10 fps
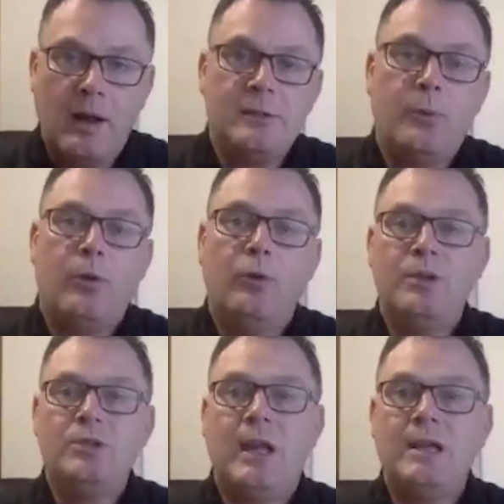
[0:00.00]
the product, we
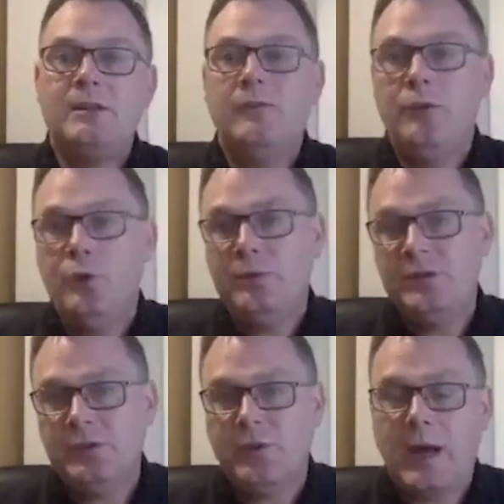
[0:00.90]
changed it for
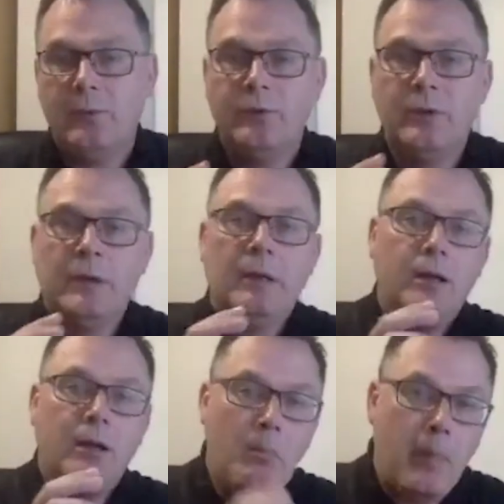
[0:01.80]
nuances around,
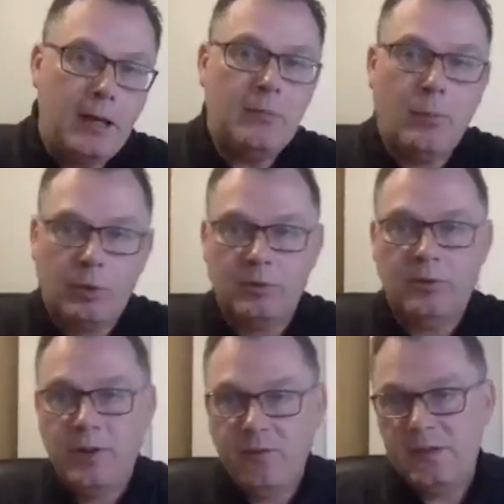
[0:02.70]
make, model,
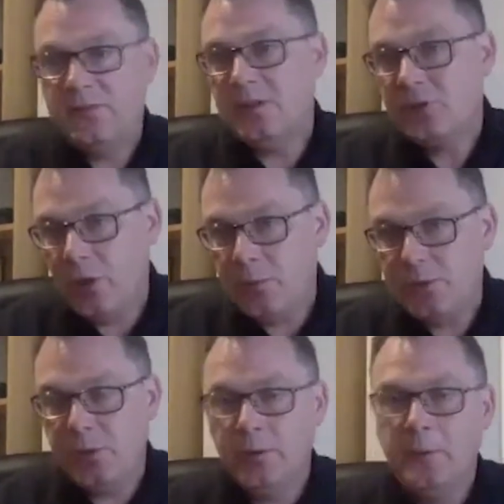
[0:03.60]
derivative,
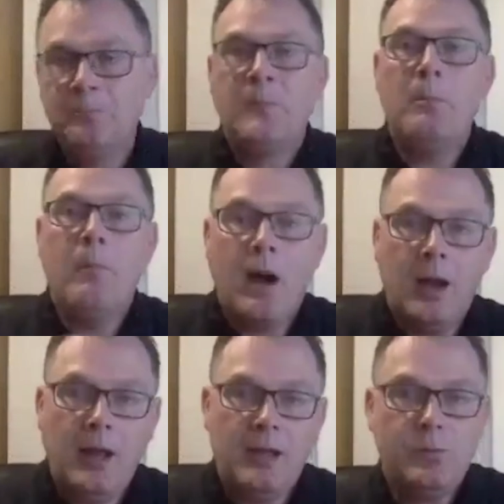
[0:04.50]
description,
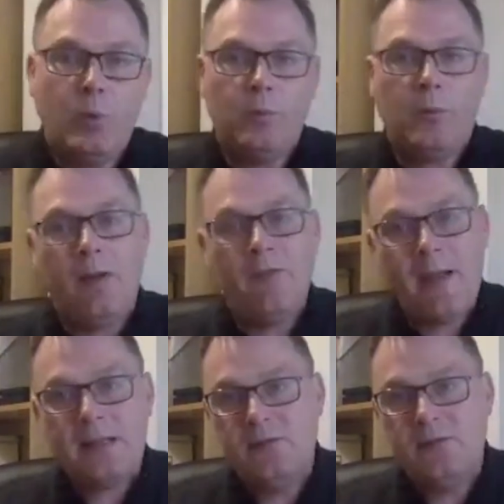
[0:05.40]
mileage, what
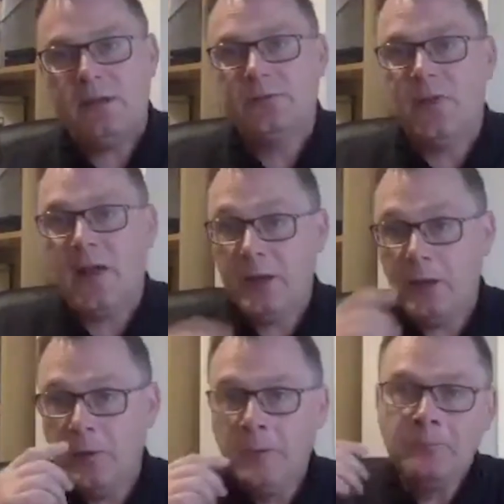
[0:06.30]
affects a vehicle's
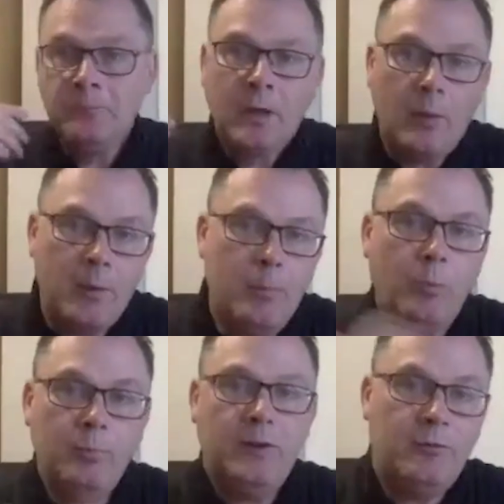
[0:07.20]
value, and we
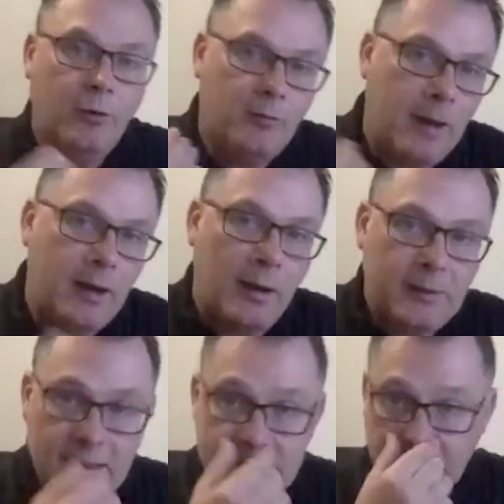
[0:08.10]
pumped it full of Mannheim
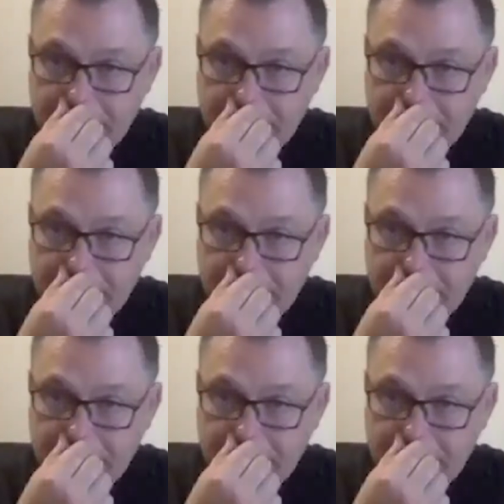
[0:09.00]
data.